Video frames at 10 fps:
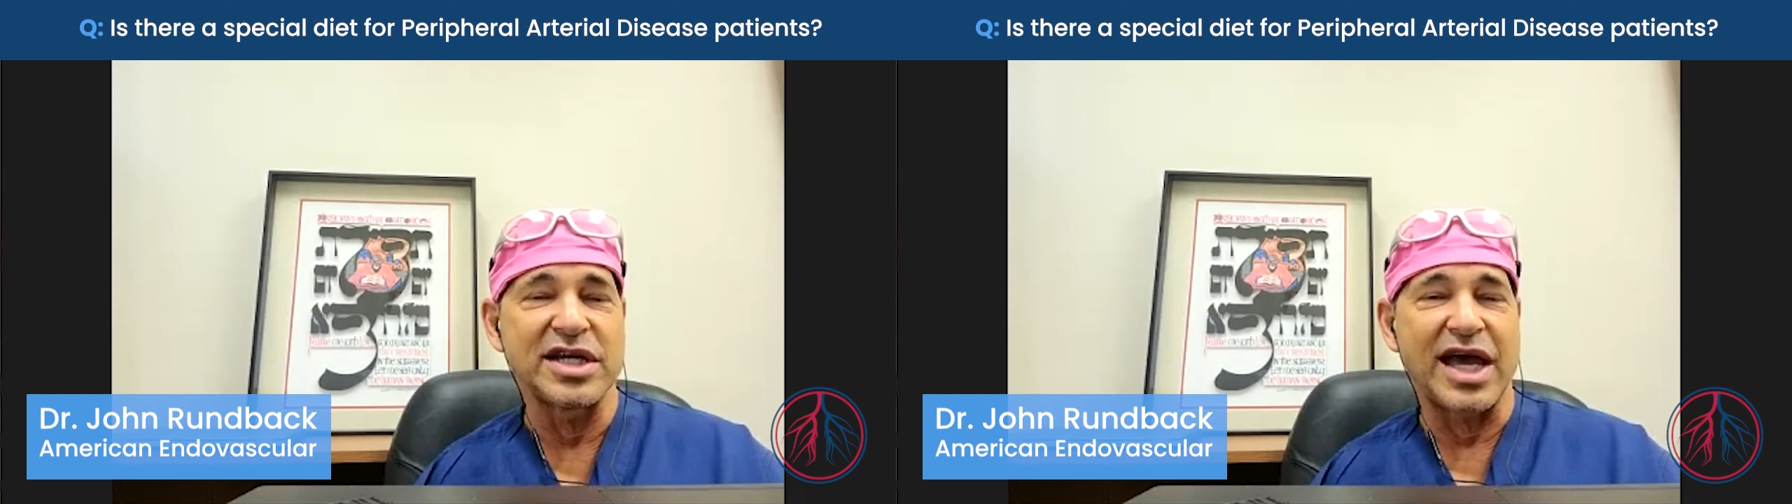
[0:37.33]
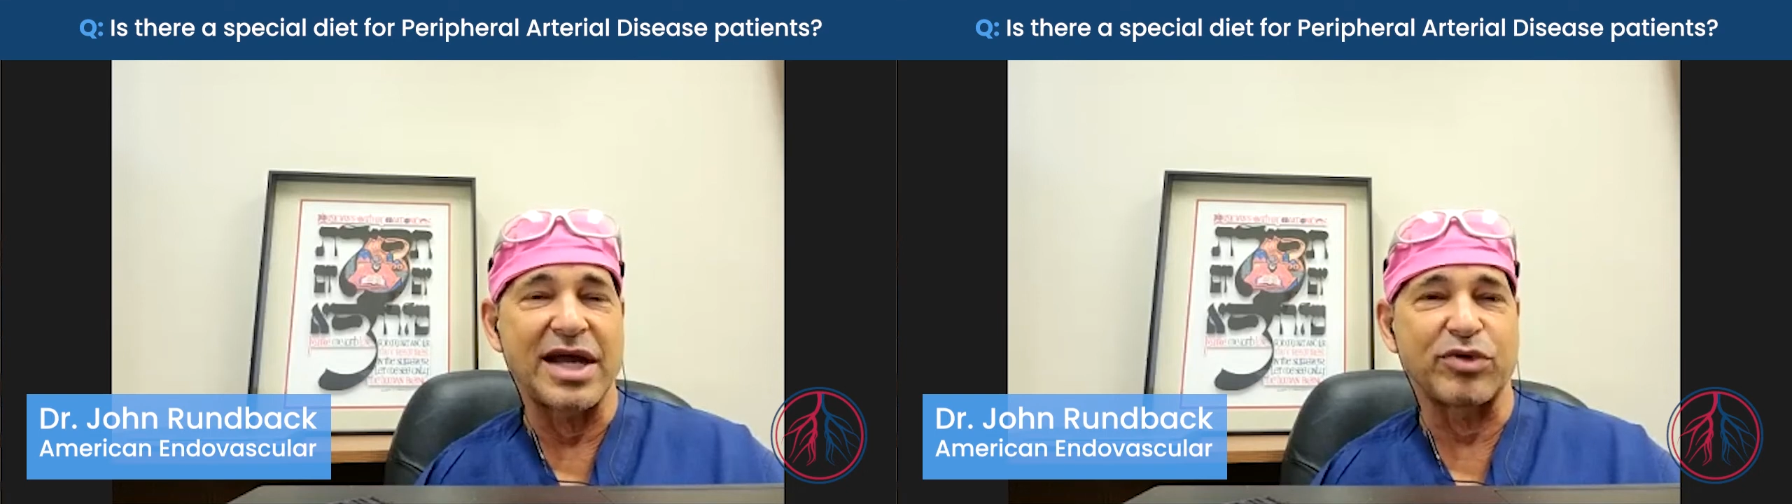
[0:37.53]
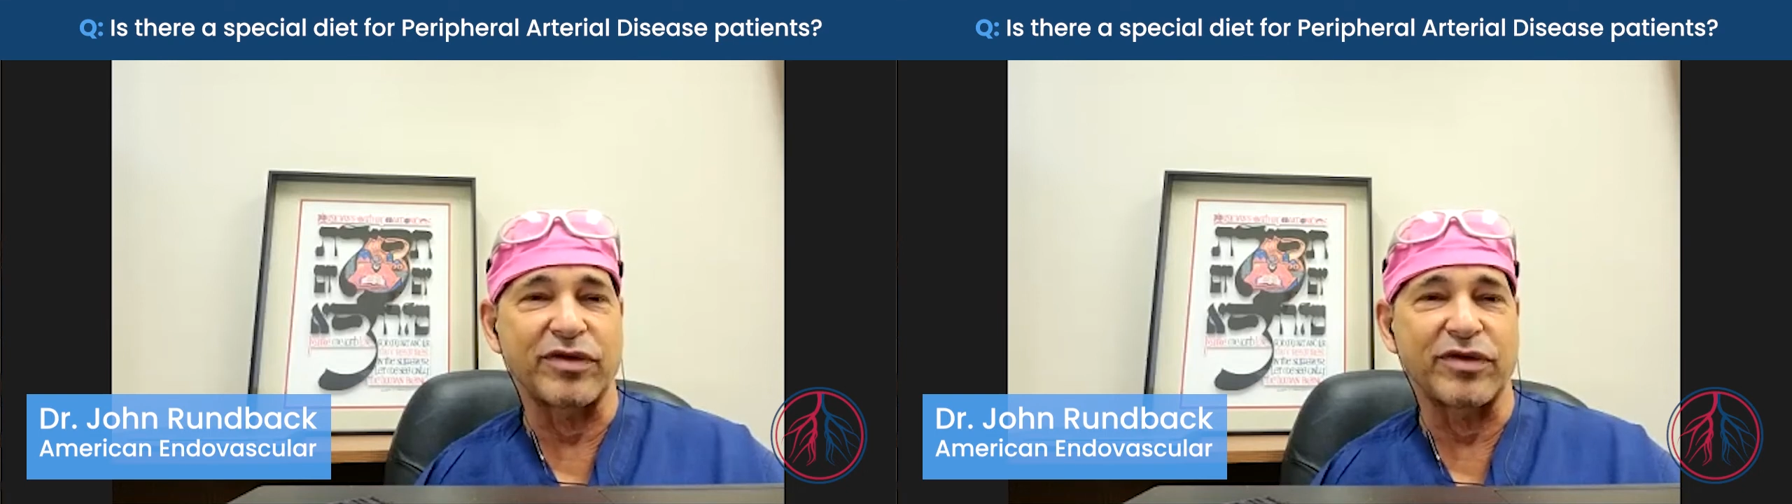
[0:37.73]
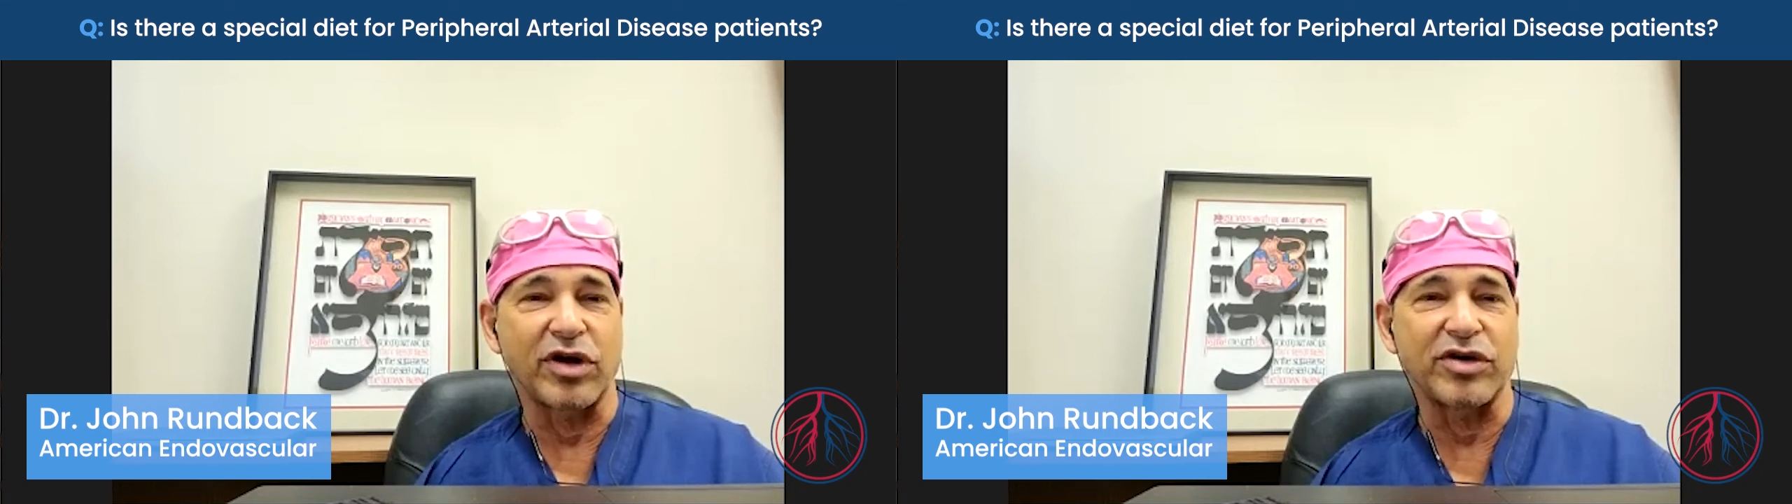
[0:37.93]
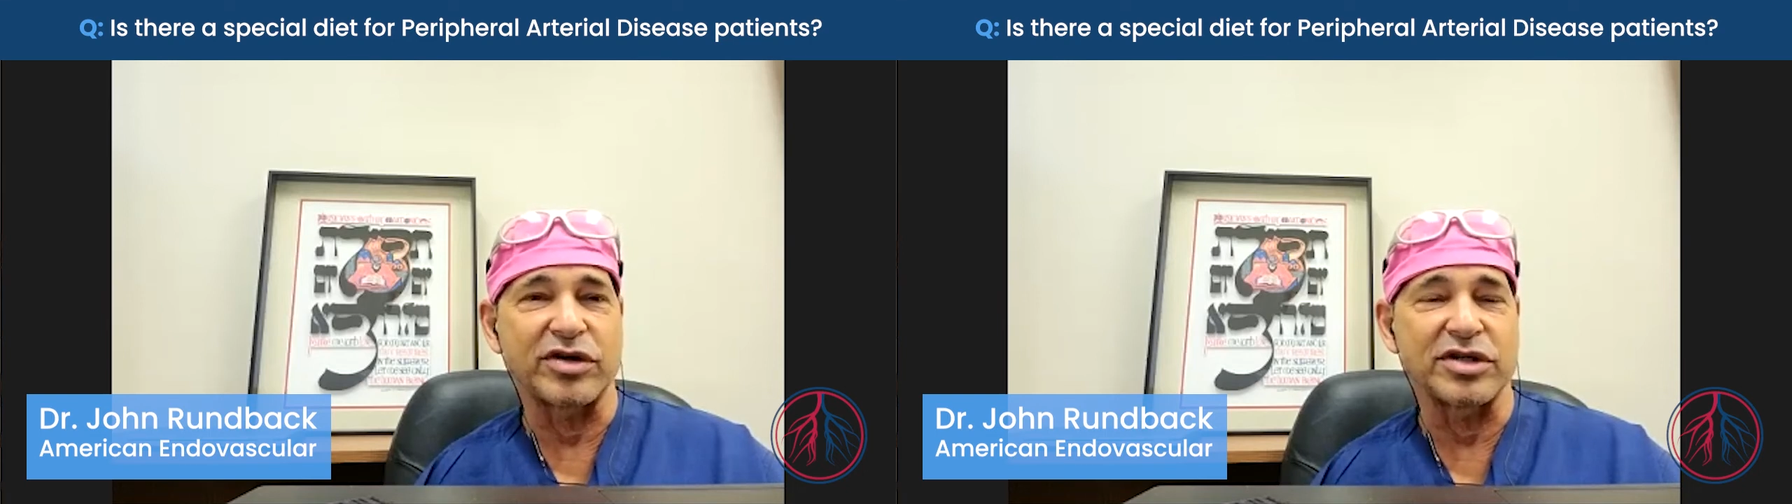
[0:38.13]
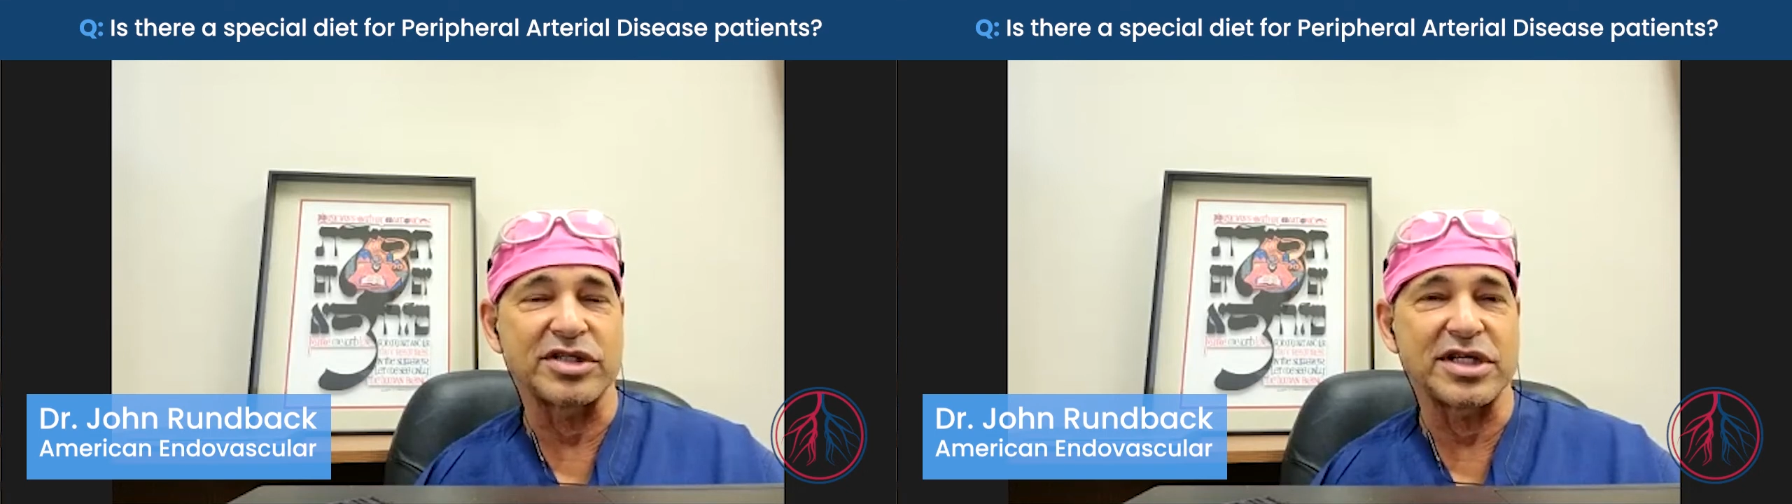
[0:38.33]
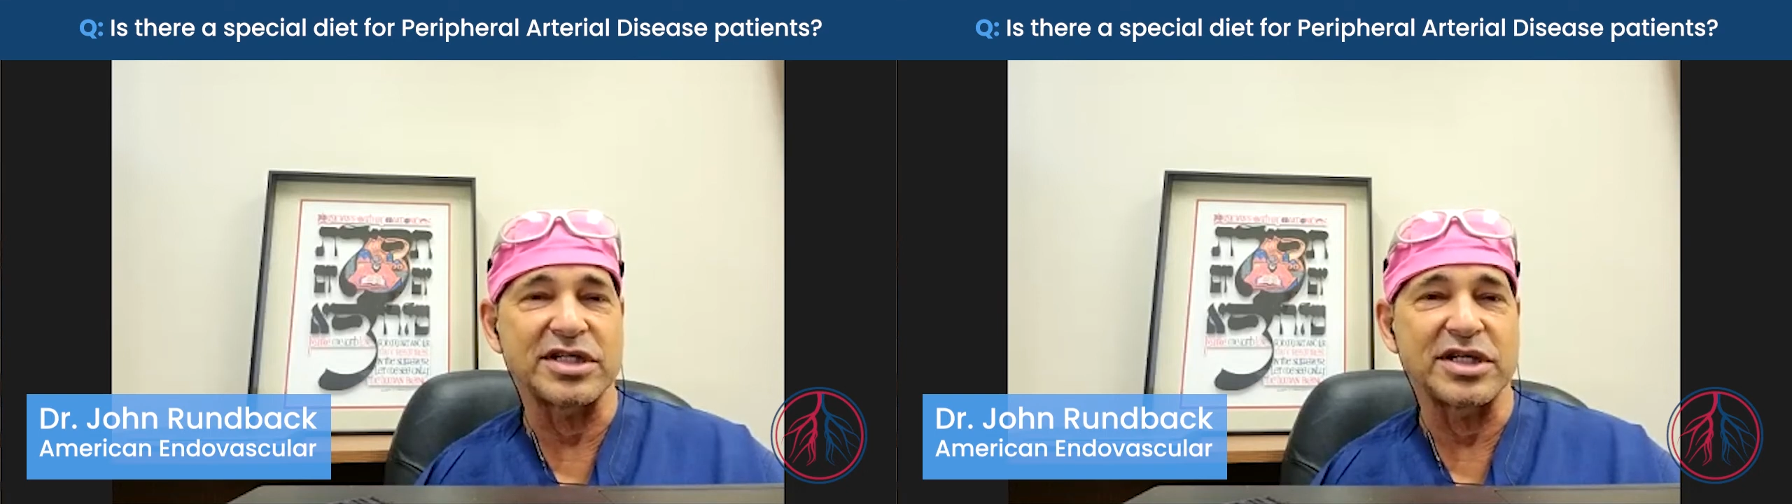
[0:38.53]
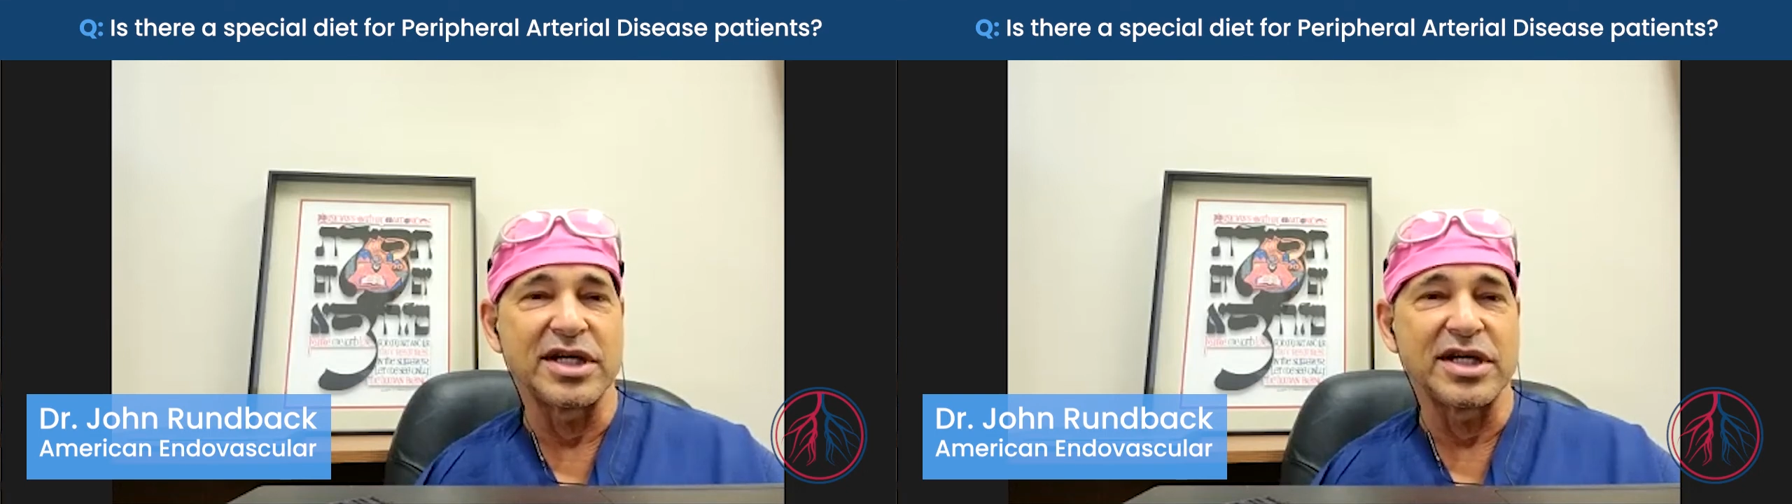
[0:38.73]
and peripheral arterial disease.